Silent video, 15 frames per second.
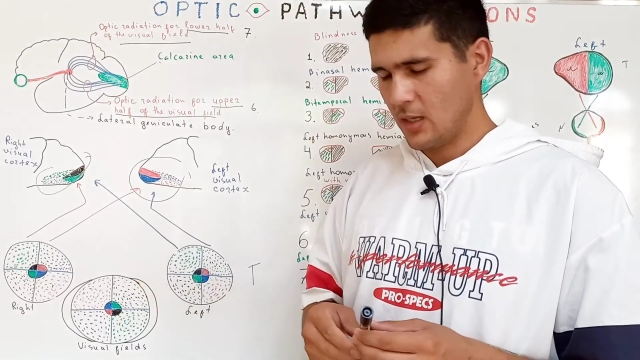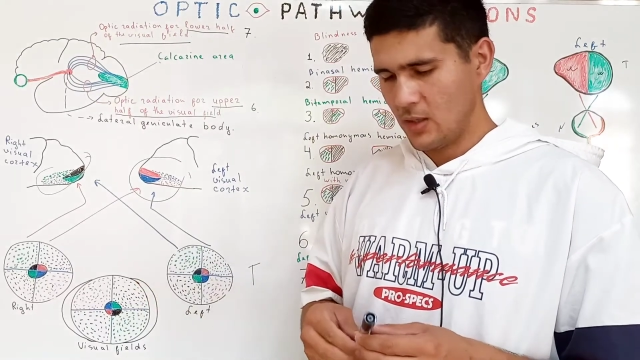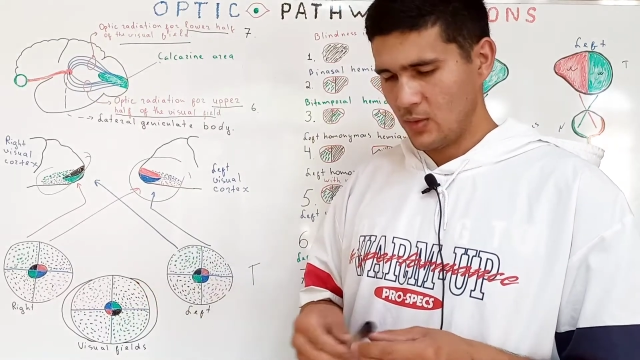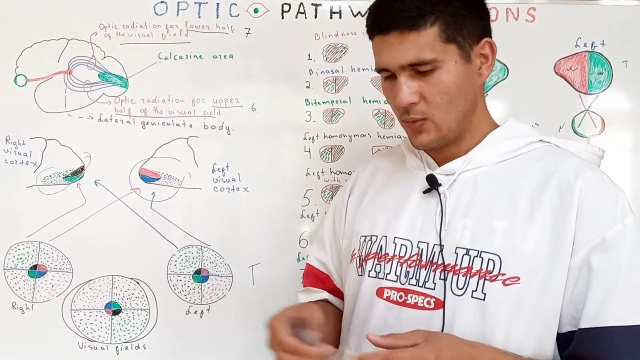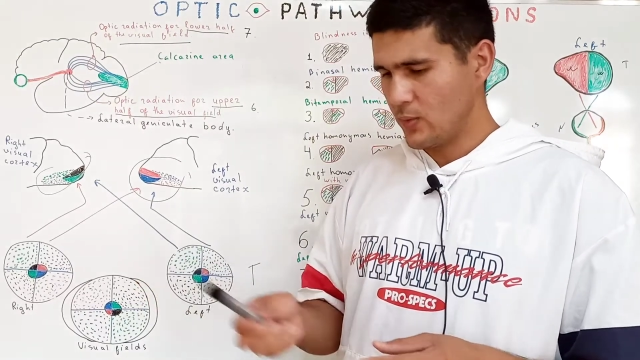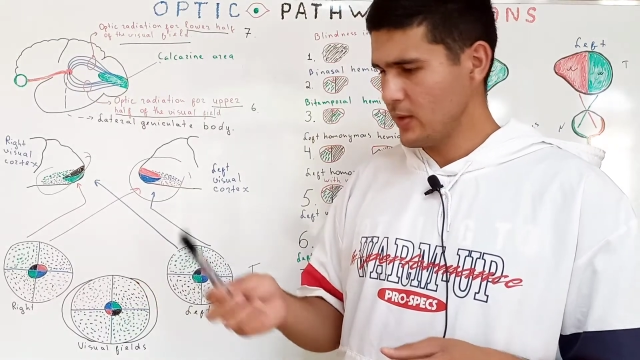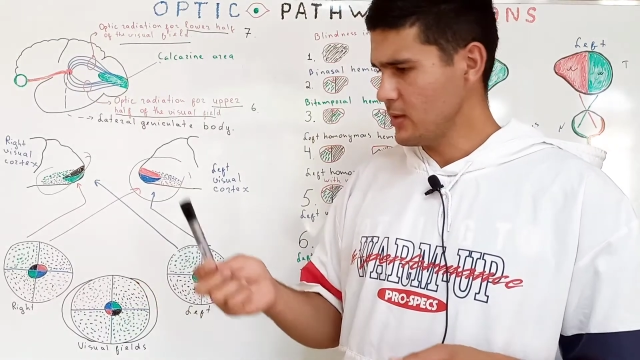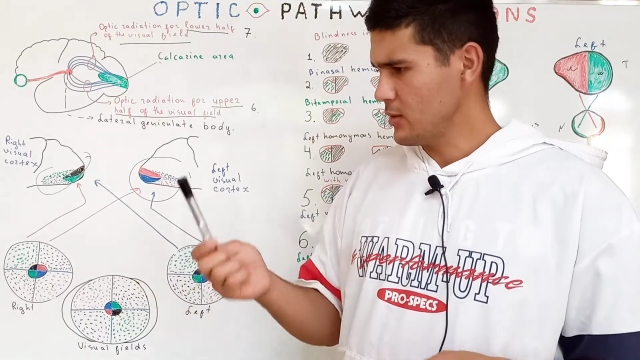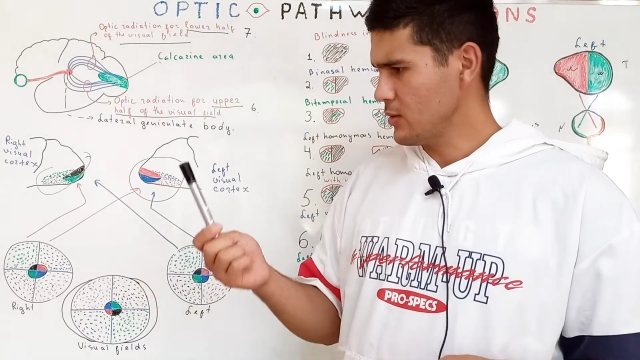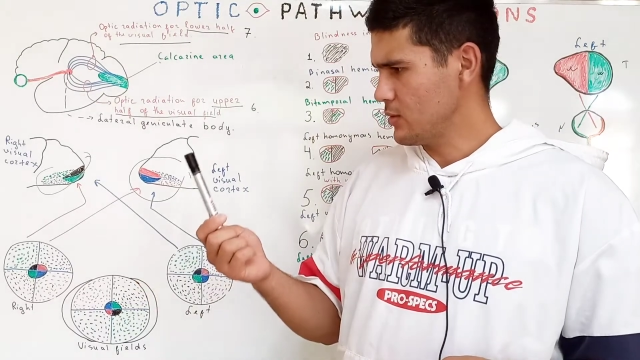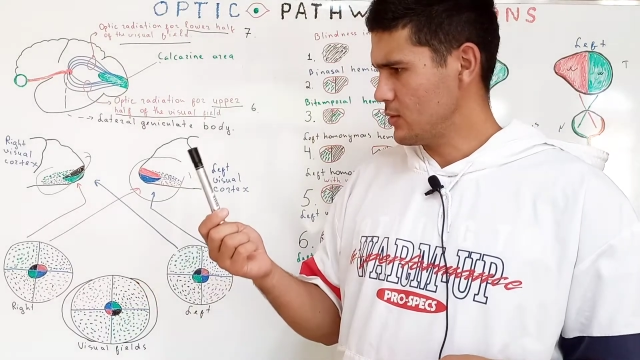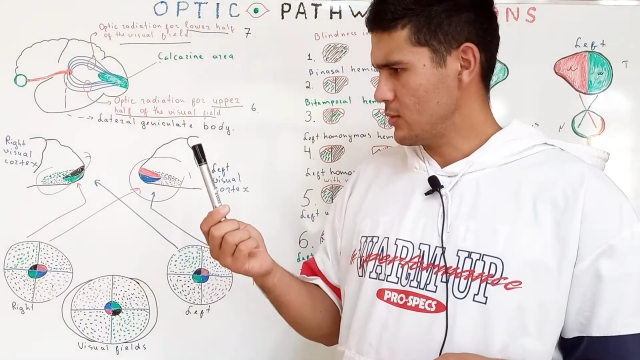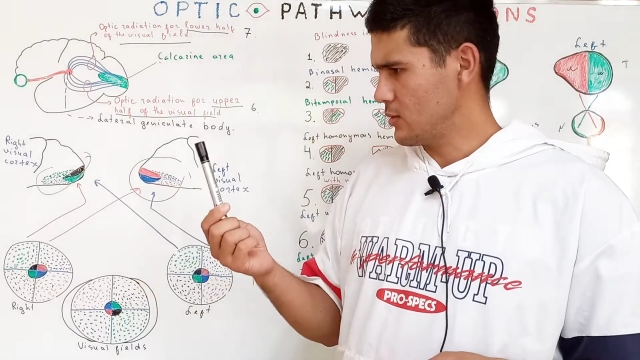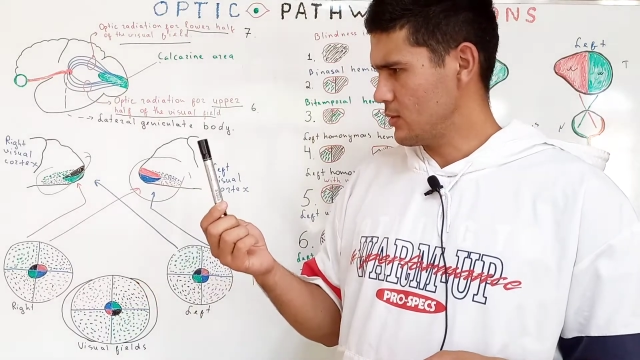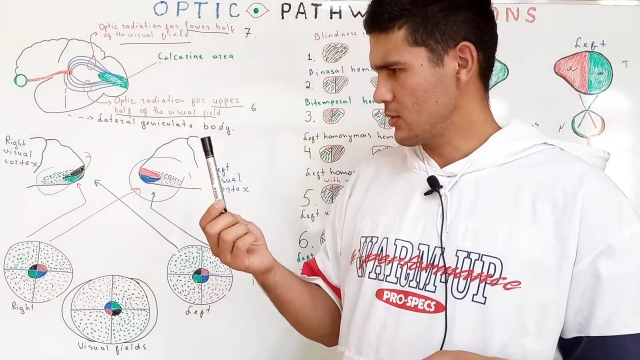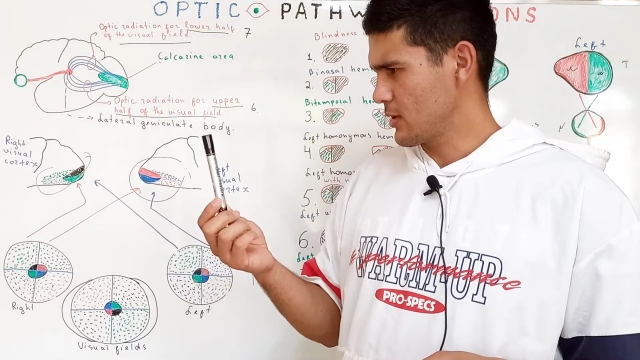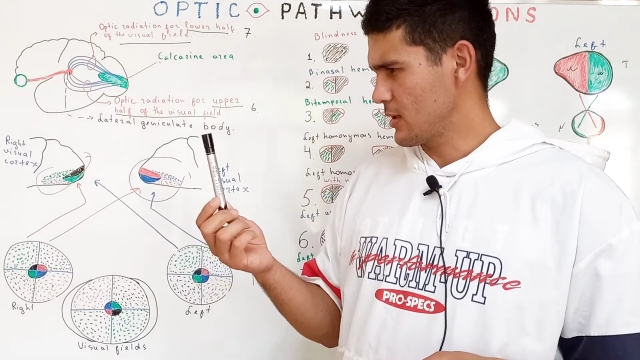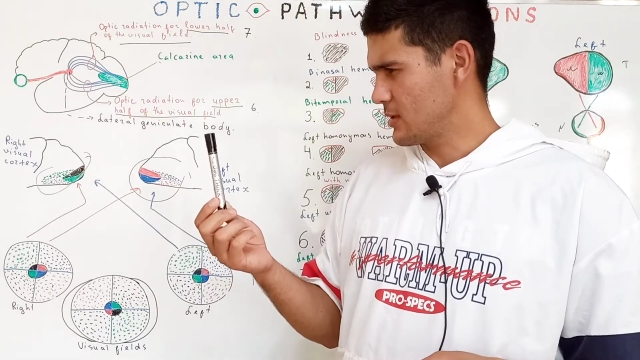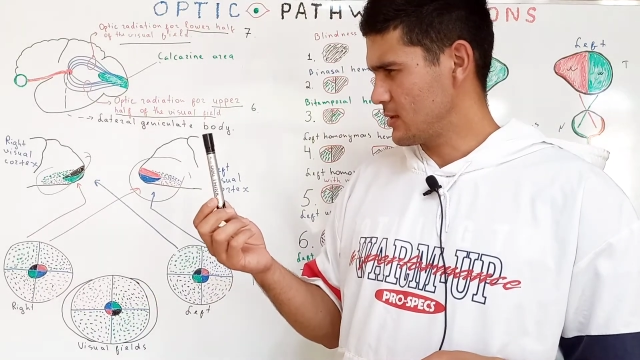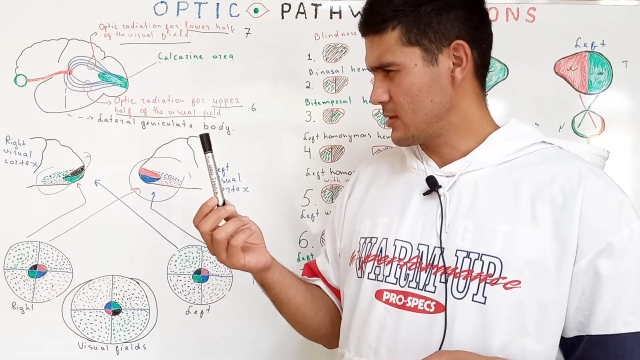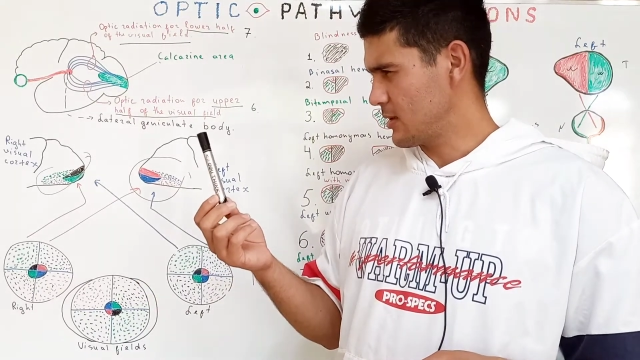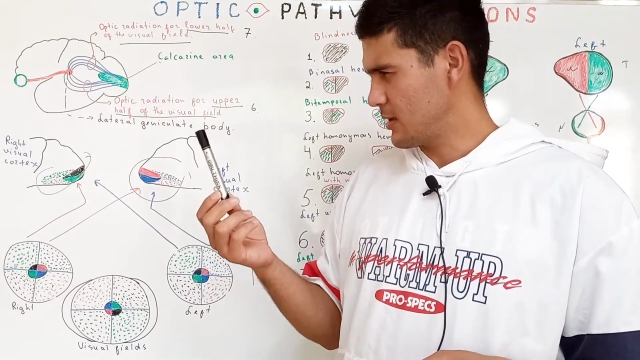when you look
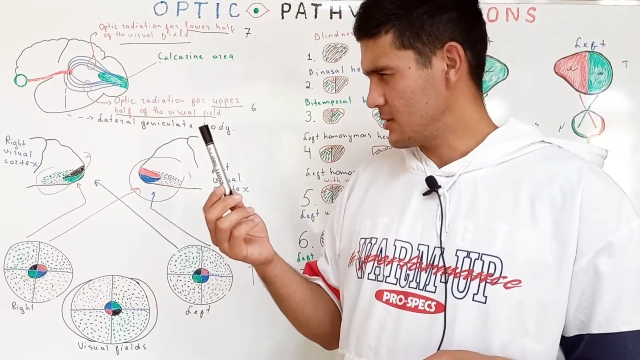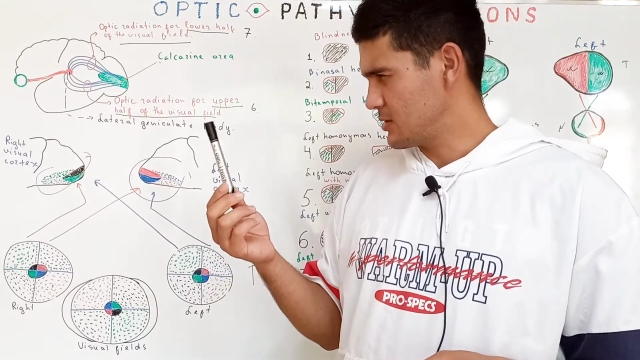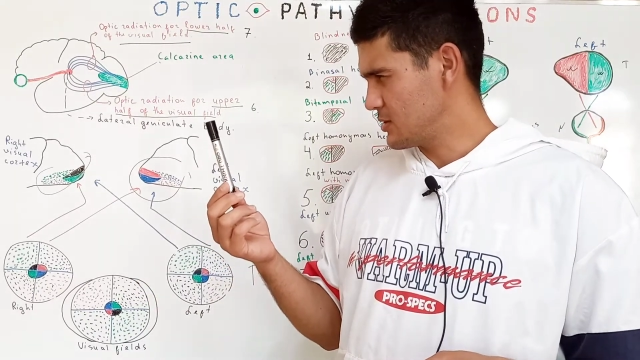at and